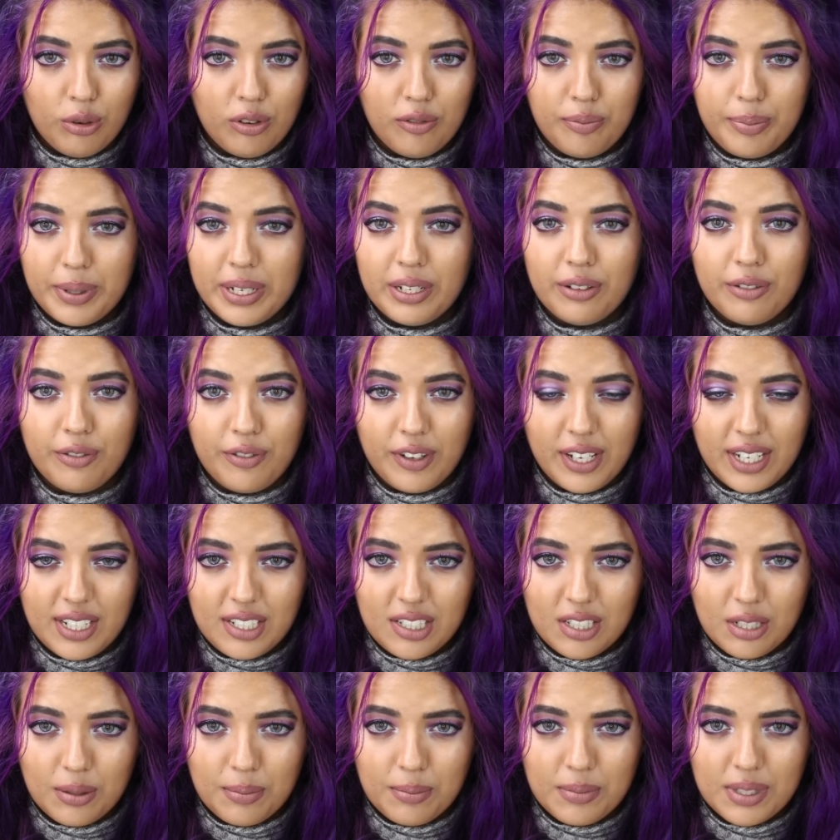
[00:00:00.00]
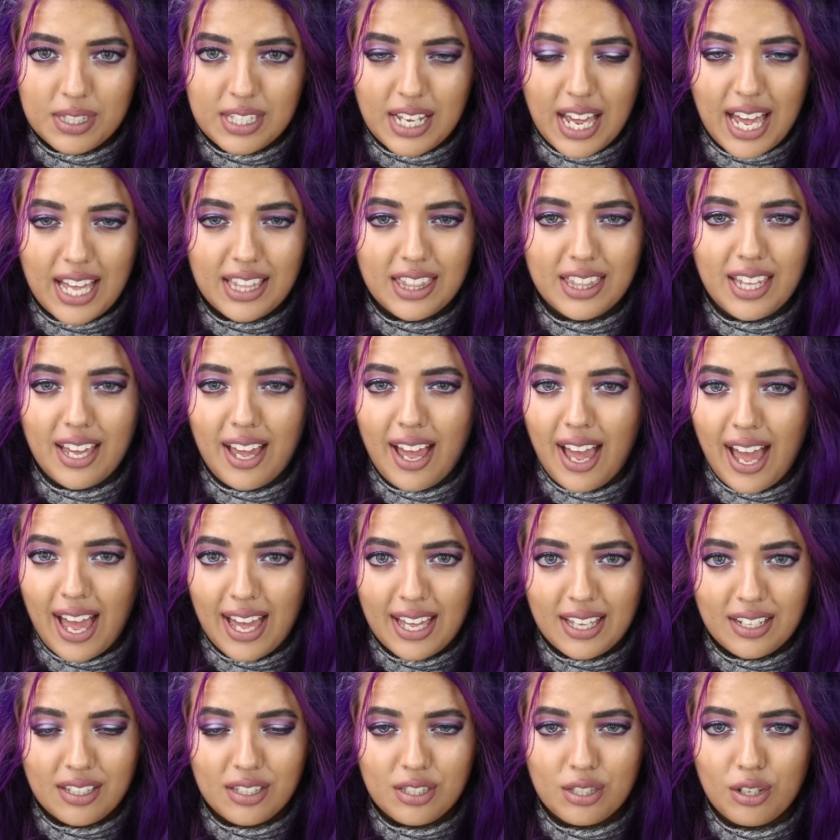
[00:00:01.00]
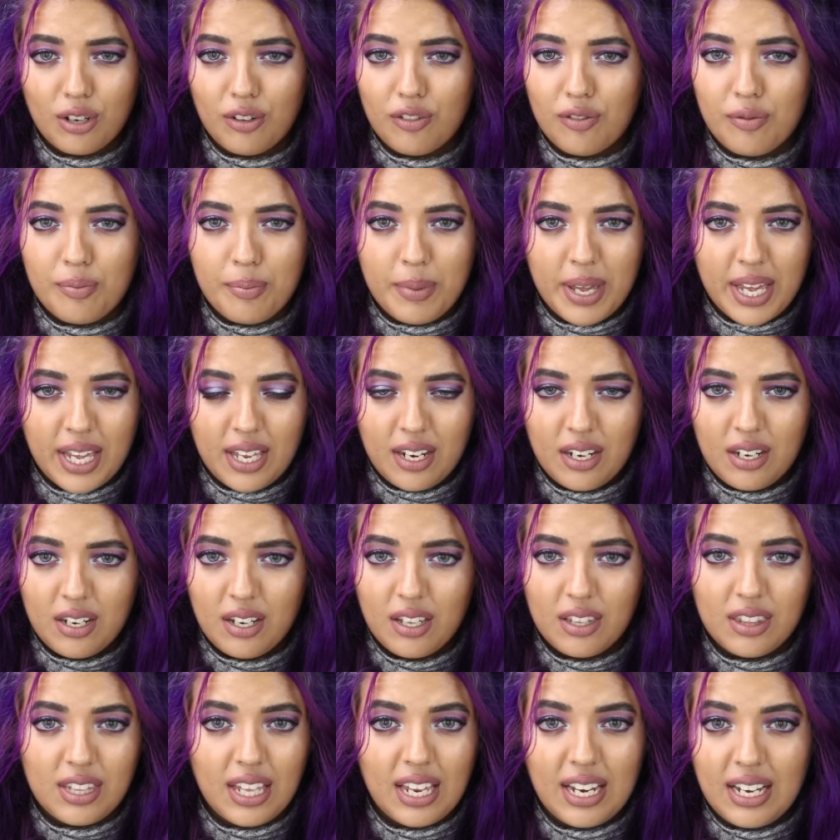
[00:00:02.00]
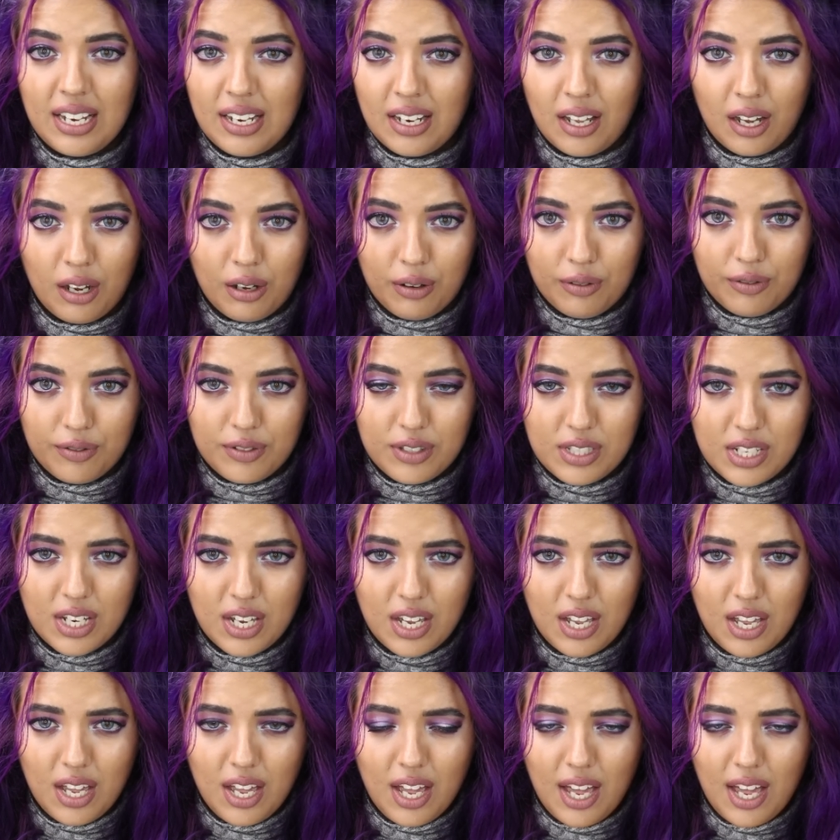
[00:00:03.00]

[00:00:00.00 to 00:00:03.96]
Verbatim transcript: who have been victims at the hands of men they loved,